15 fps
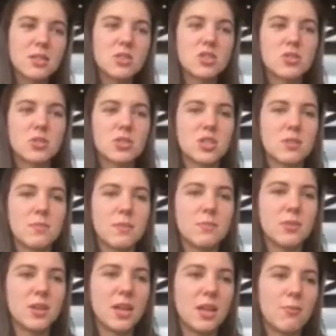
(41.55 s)
to short-term
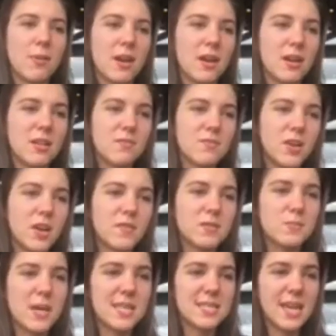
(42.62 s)
memory, where it
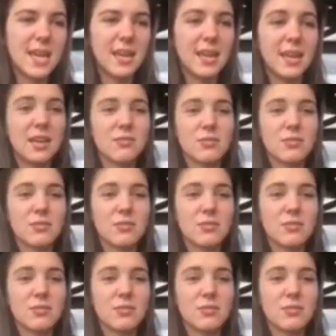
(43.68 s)
involves maintaining